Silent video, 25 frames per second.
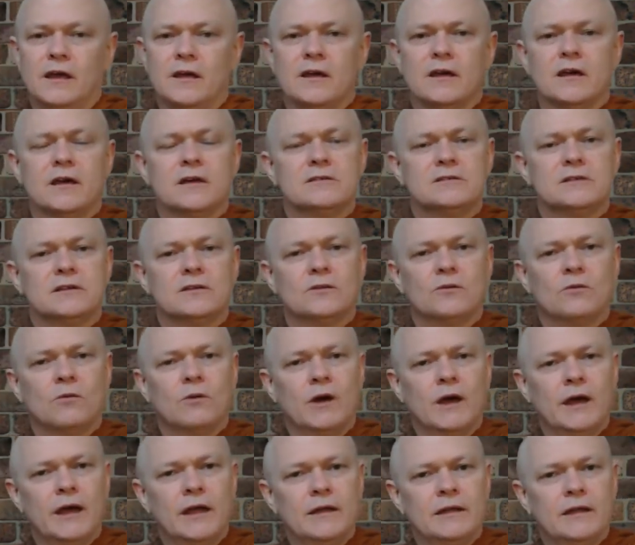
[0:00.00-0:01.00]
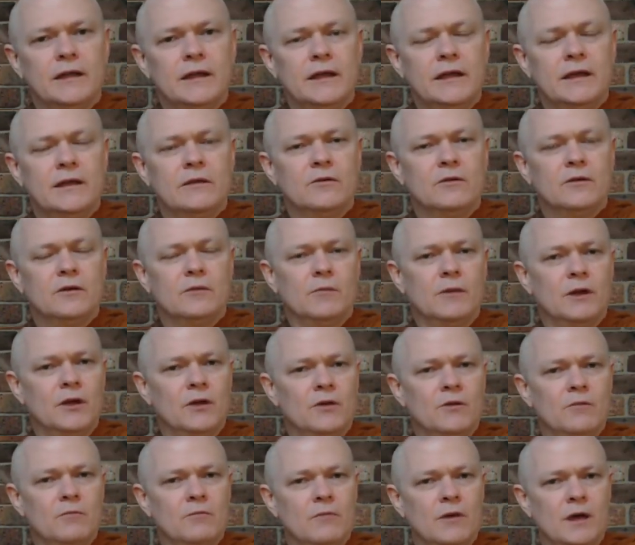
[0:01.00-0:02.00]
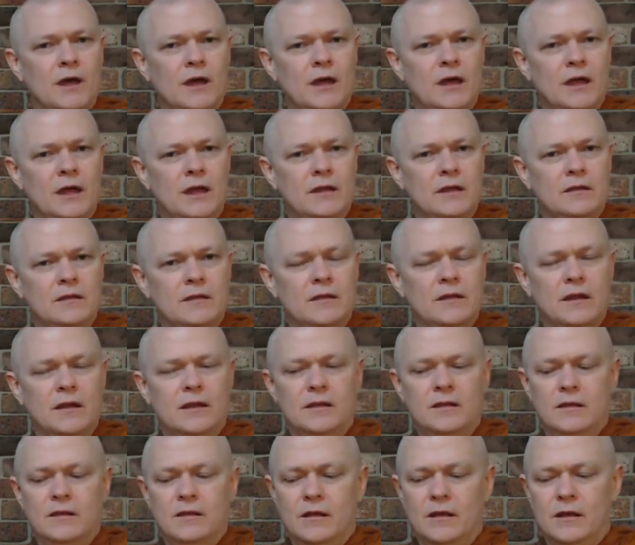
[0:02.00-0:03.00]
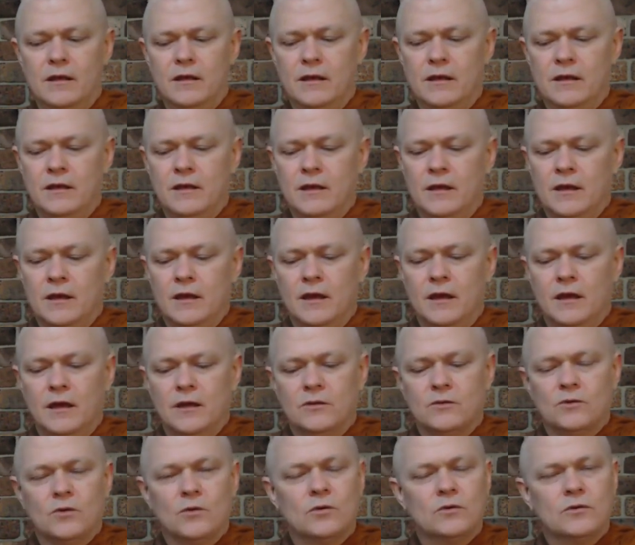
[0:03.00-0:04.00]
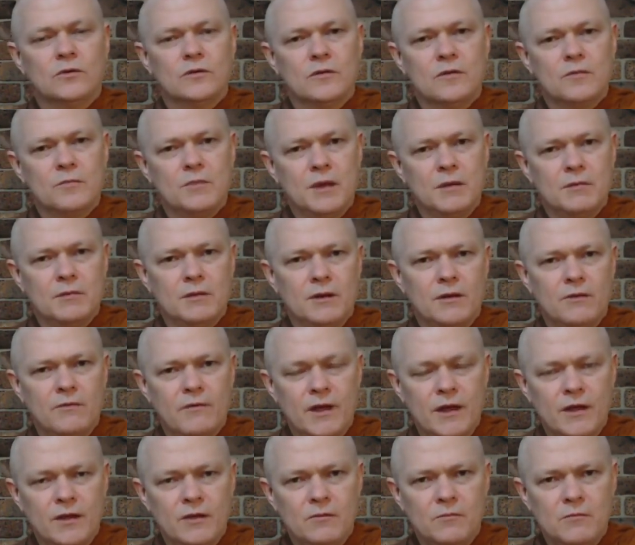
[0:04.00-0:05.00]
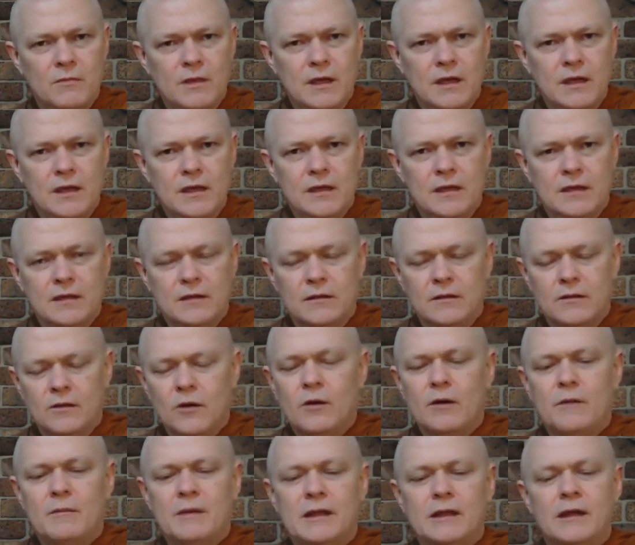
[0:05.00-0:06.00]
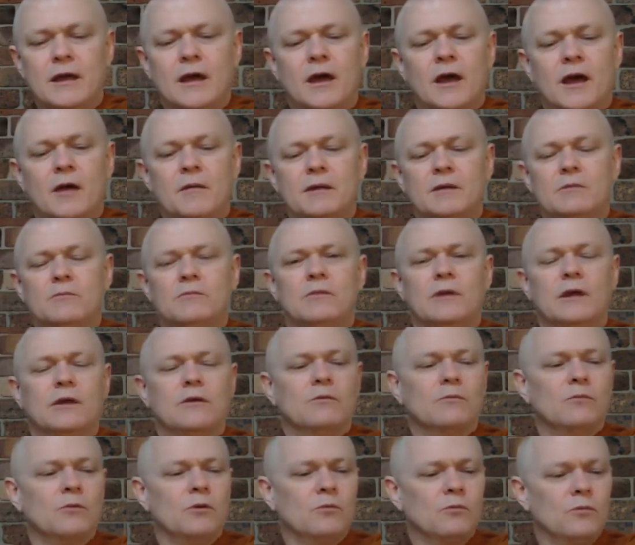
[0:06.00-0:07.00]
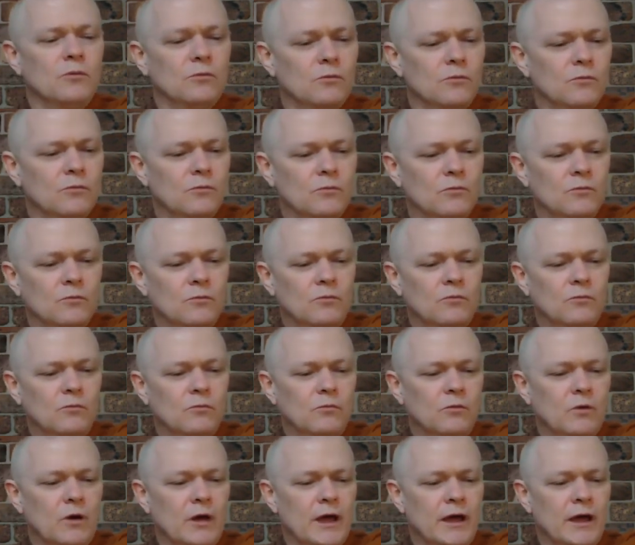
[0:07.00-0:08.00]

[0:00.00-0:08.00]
sit quietly and look at my own mind, and I talk to the people around me. And no, I mean, like, how